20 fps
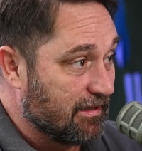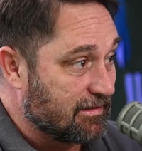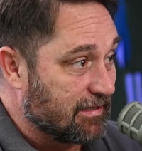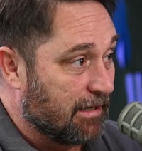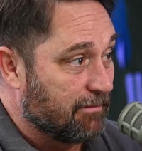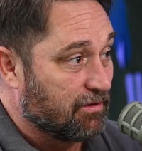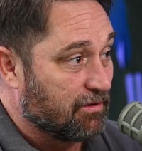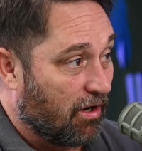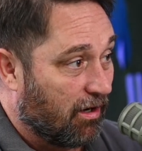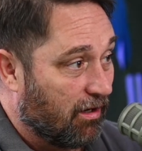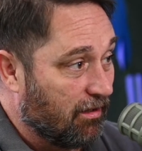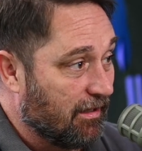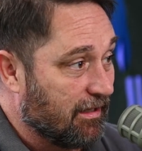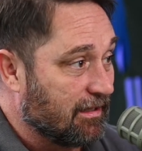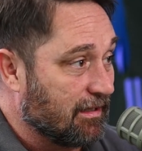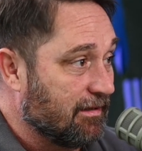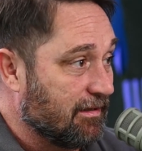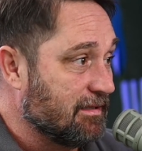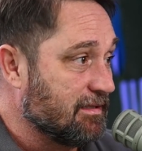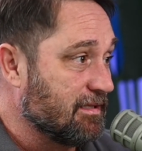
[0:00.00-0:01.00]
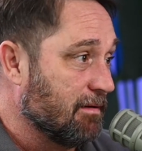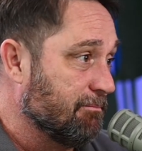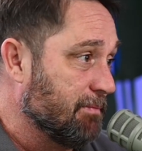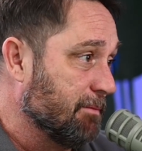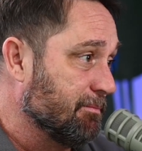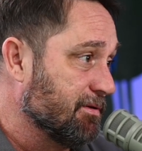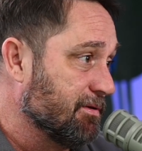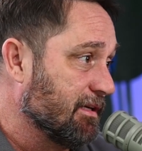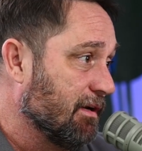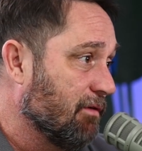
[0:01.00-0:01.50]
type garlic, and then some
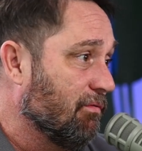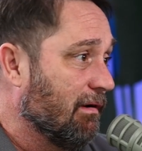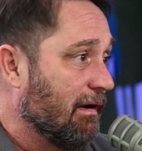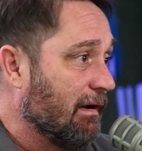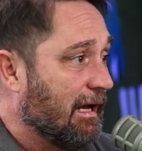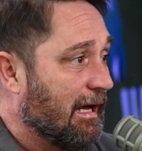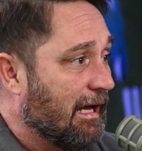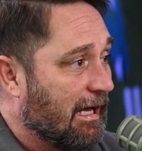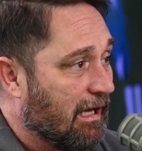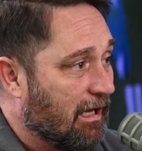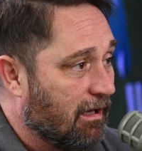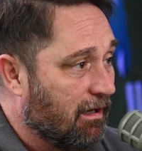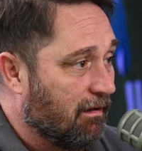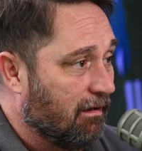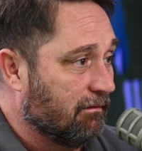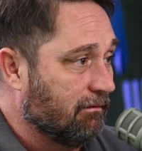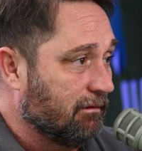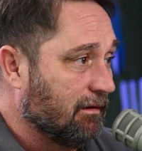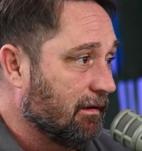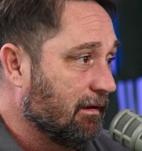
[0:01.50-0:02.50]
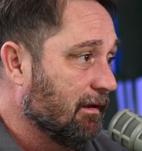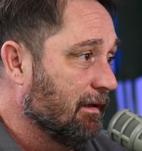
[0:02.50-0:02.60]
people say, well,